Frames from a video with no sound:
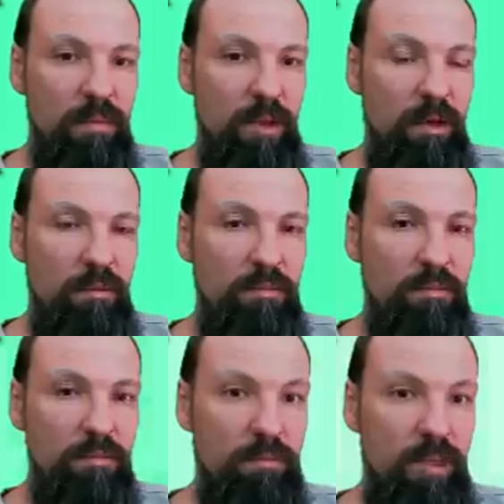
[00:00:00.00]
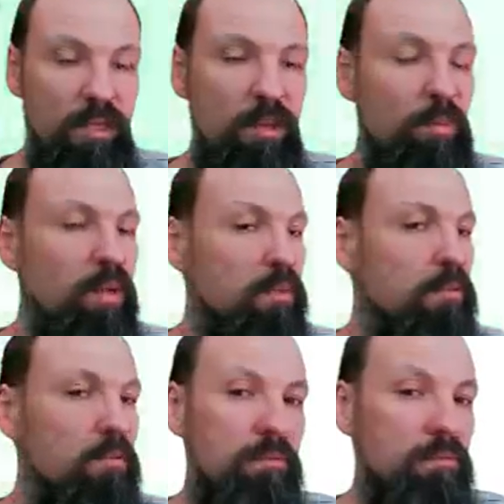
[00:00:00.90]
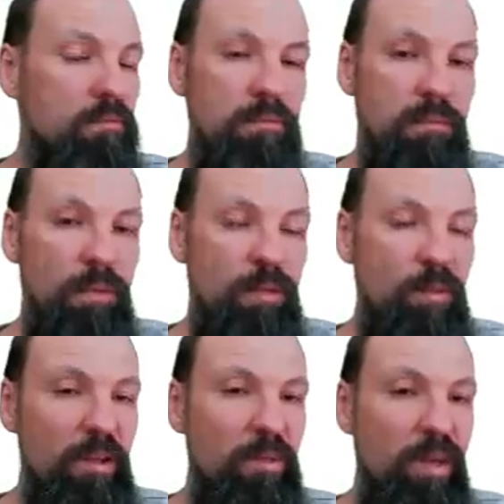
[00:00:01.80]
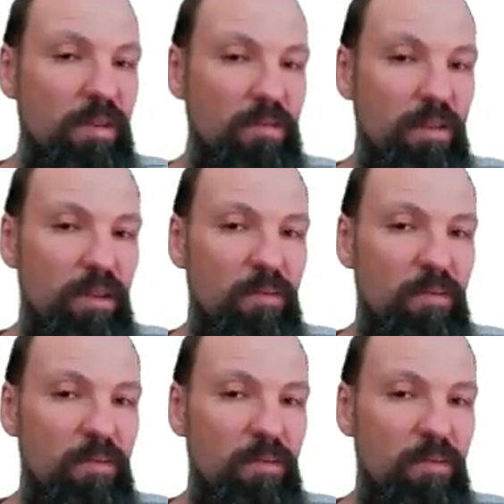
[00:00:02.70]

That depends. It might be anything.